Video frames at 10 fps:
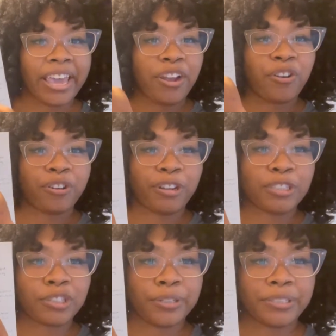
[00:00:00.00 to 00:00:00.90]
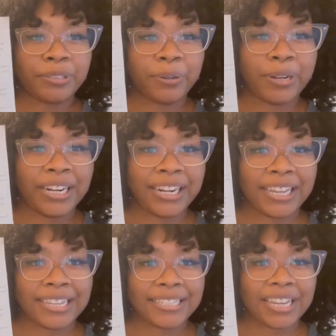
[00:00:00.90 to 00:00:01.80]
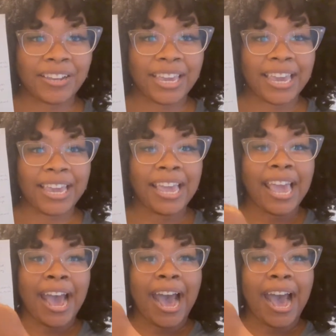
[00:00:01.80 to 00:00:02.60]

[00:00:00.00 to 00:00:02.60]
a grocery store list, okay?